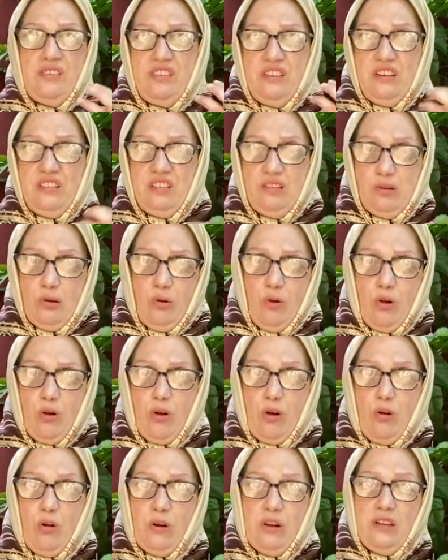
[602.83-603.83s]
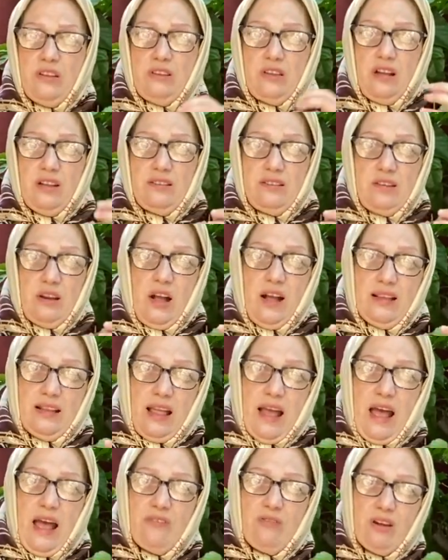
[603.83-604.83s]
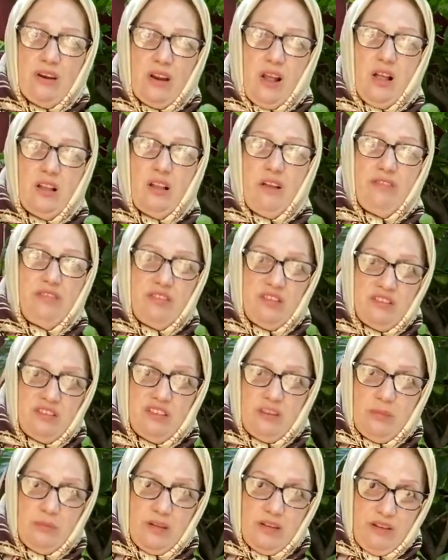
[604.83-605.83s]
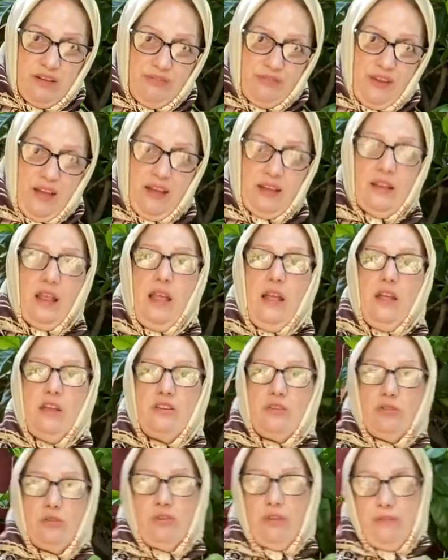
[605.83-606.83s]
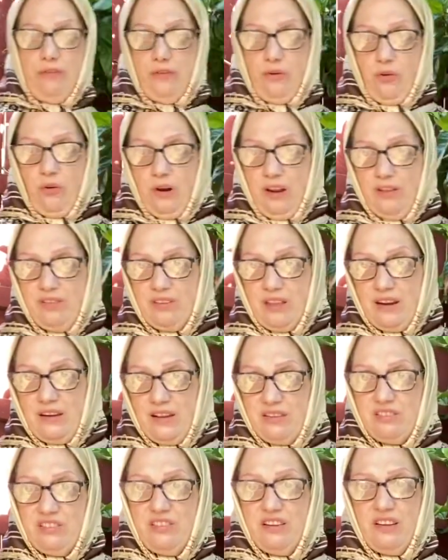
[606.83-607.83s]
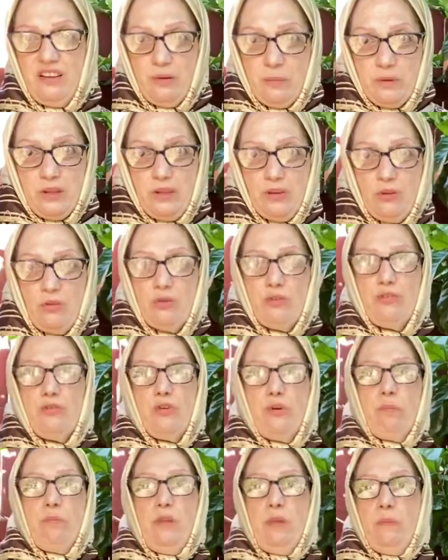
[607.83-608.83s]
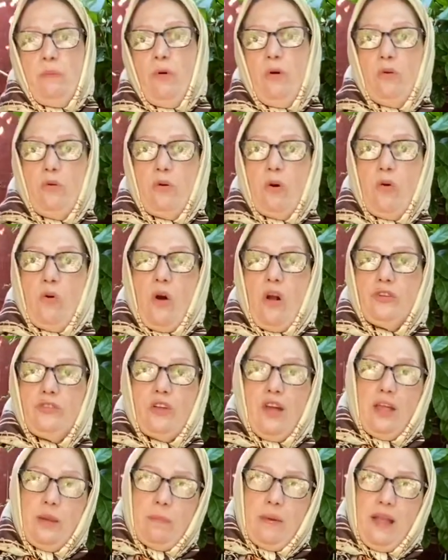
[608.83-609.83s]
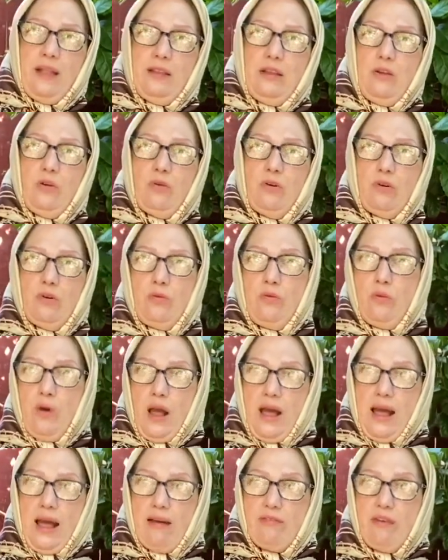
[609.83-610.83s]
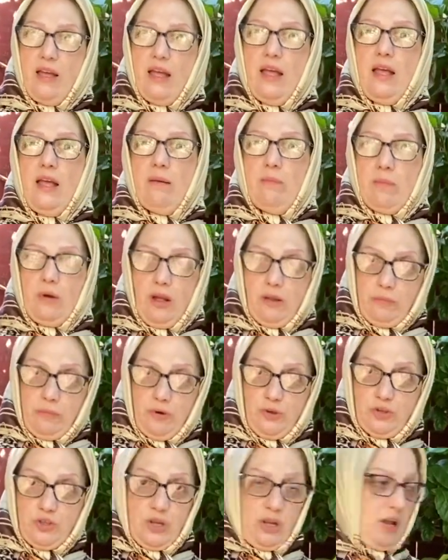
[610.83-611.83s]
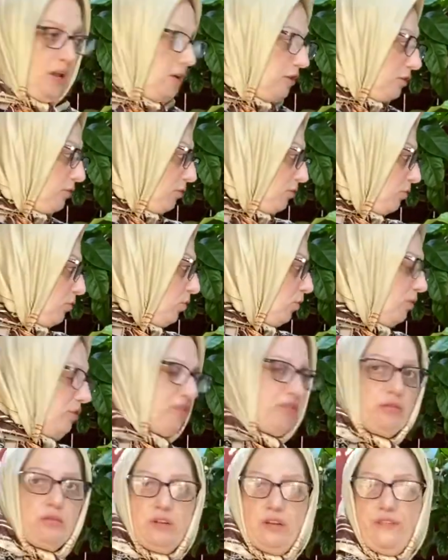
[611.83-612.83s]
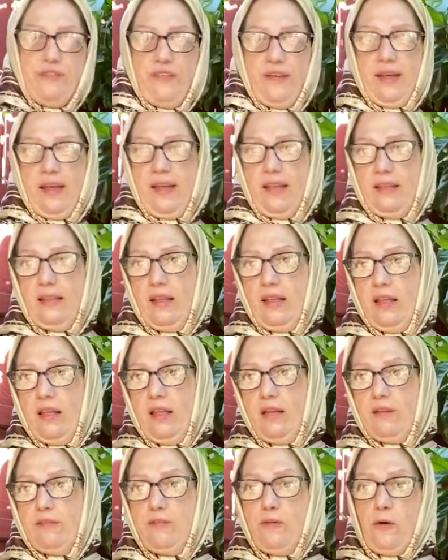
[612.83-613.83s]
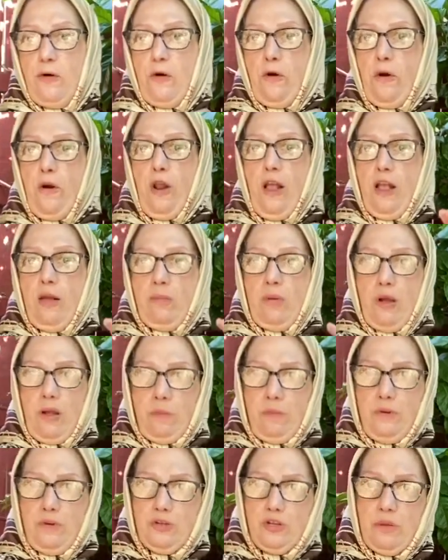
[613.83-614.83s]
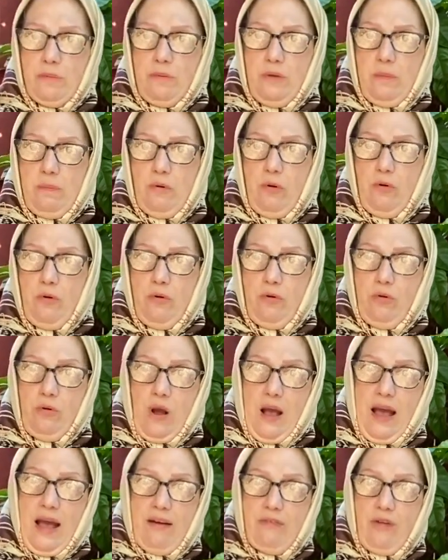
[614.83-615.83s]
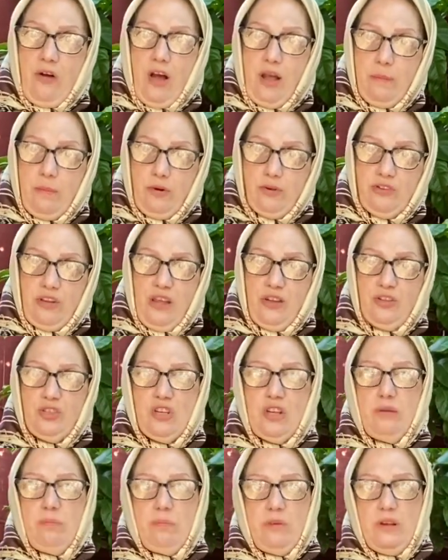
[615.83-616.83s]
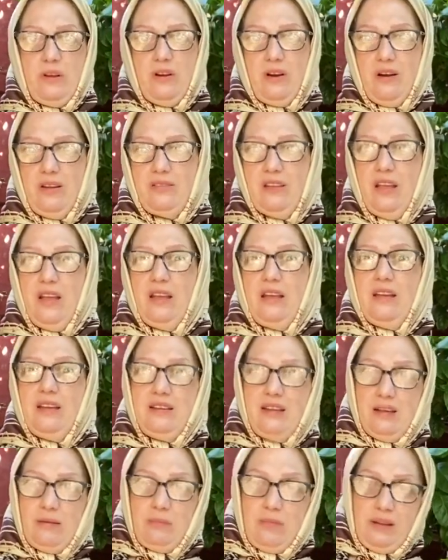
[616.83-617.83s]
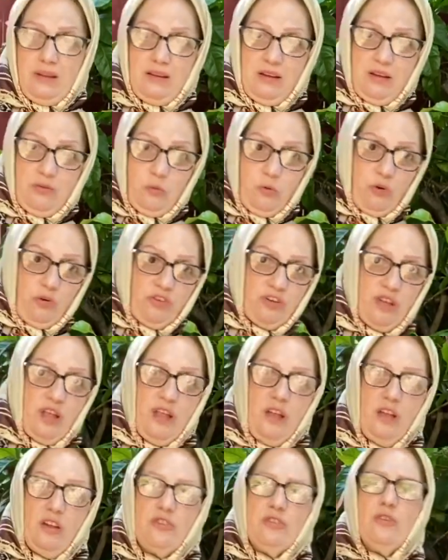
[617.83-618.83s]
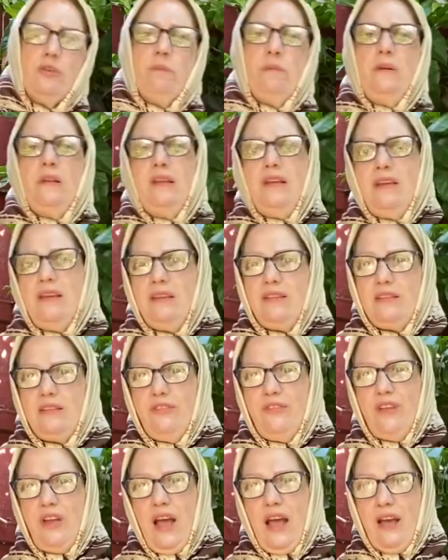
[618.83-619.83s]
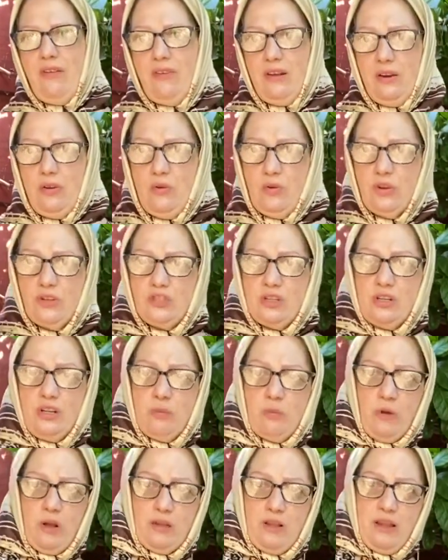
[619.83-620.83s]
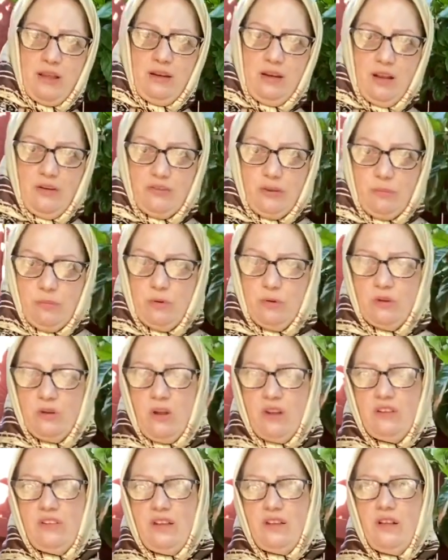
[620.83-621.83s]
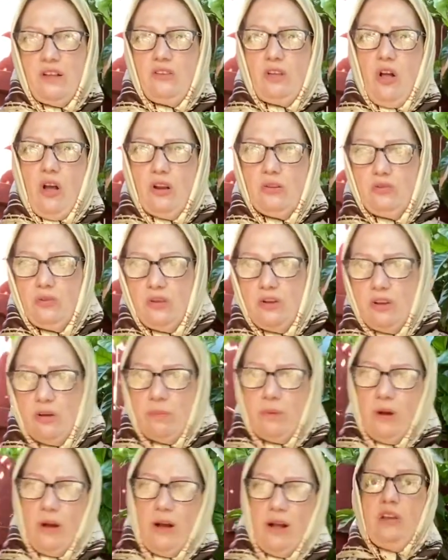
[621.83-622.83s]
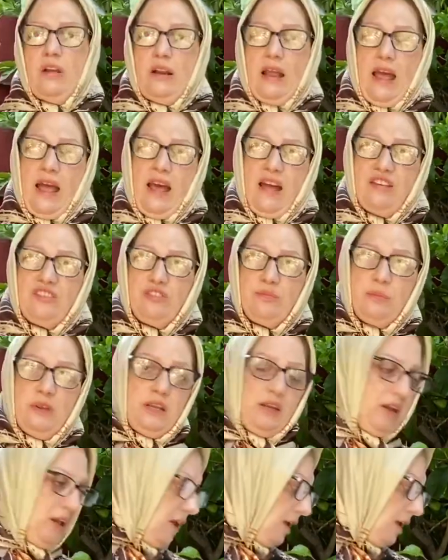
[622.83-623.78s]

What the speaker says: it's local, it does not have a lot of systemic effect. So the Flonase can still be used for people who are diabetic or who have blood pressure. So no Sudafed for blood pressure people who have hypertension, because it can make it worse. So please, if you have any question about any of the products that I talked to you about, you can ask me.